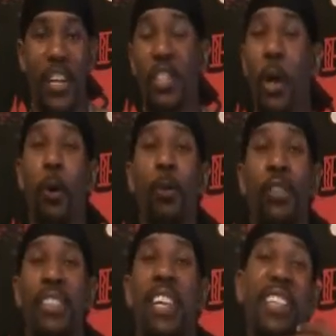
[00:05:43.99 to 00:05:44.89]
So
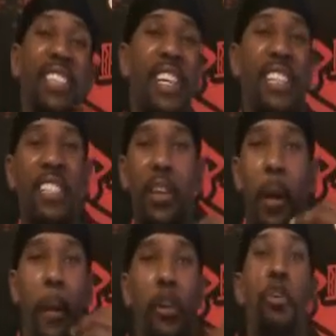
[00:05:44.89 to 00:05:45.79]
this is
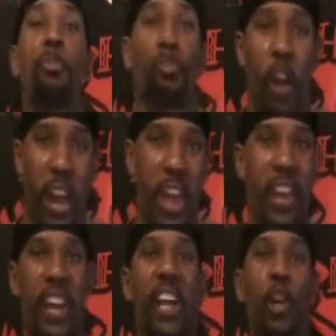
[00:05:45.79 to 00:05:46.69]
huge right
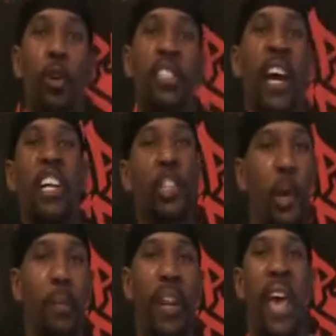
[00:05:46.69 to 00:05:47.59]
here, and I know it's kind of
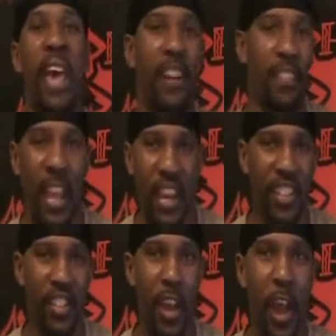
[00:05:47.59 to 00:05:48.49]
jumping ahead of
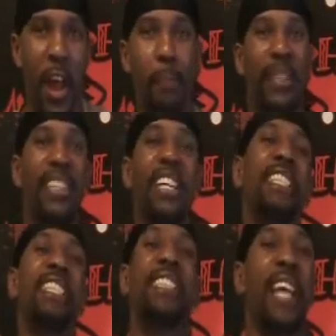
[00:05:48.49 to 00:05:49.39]
things, but
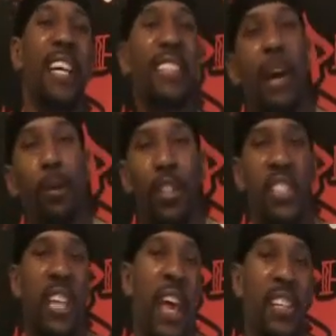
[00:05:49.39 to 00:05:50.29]
these is things that
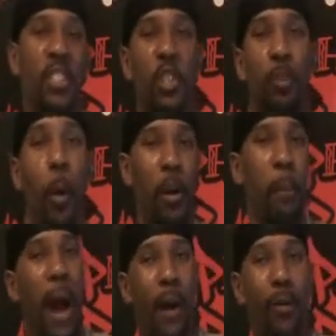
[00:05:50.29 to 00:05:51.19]
was said and spoke
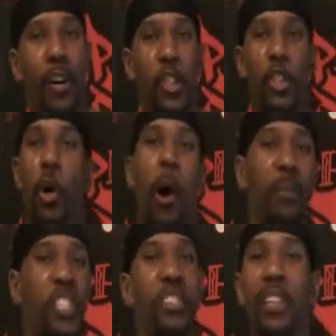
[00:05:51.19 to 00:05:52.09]
about, so
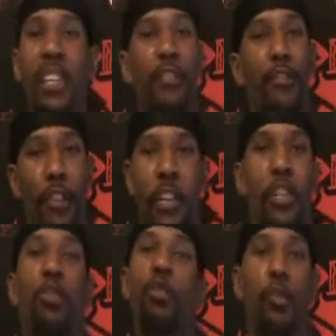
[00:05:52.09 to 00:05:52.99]
I'm just delivering the
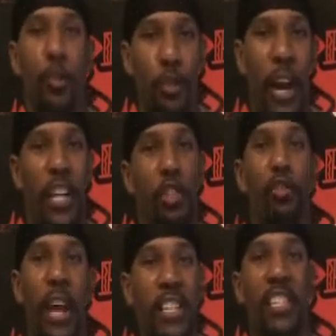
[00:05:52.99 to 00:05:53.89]
news for you guys,
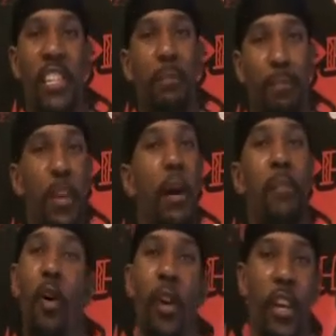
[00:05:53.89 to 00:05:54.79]
so you guys can be
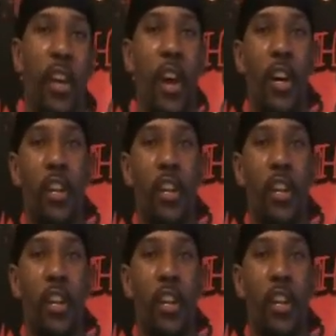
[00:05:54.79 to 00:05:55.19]
up on it,